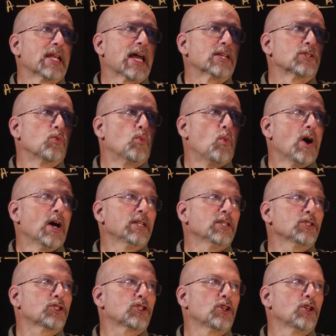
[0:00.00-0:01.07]
that has
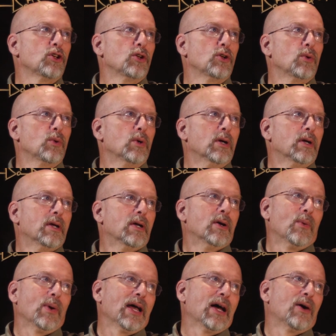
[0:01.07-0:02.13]
1, 2,
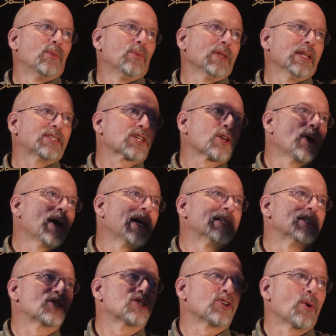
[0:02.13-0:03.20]
well, let's go ahead
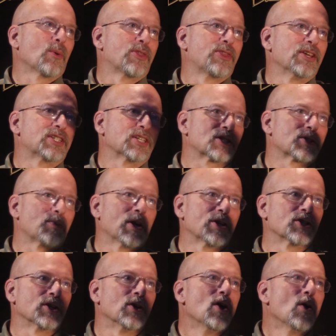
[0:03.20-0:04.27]
and start with this
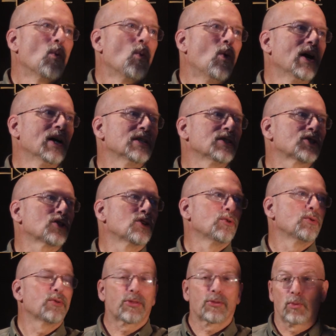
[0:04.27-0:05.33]
expression. 1,
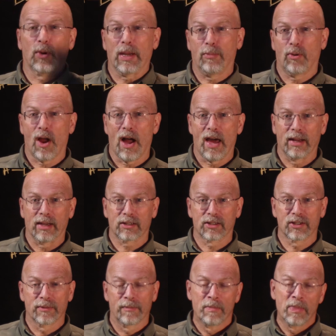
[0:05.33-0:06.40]
2, 3
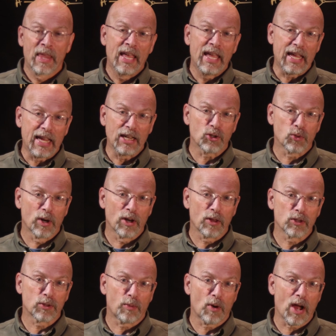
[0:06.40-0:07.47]
products. Each one of
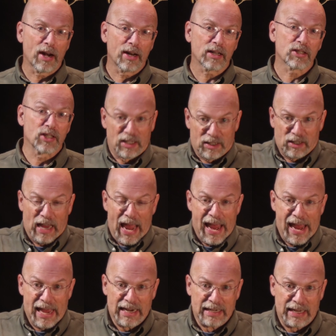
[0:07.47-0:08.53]
those products,
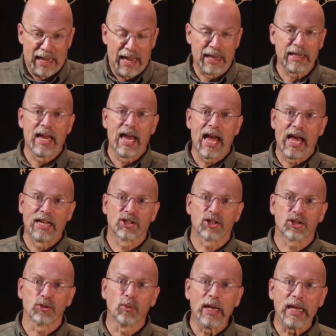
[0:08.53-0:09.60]
AND gate, has
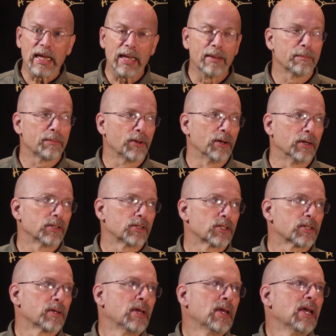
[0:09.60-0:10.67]
3
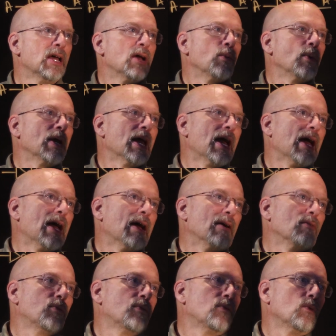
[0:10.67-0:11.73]
inputs. We
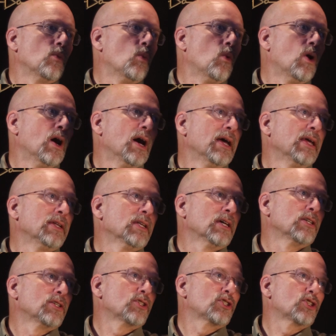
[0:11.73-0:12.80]
have
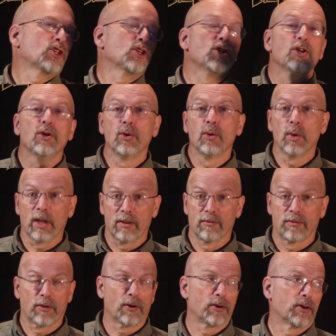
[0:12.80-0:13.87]
1, 2
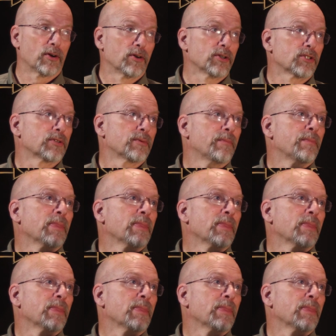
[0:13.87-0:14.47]
inverters,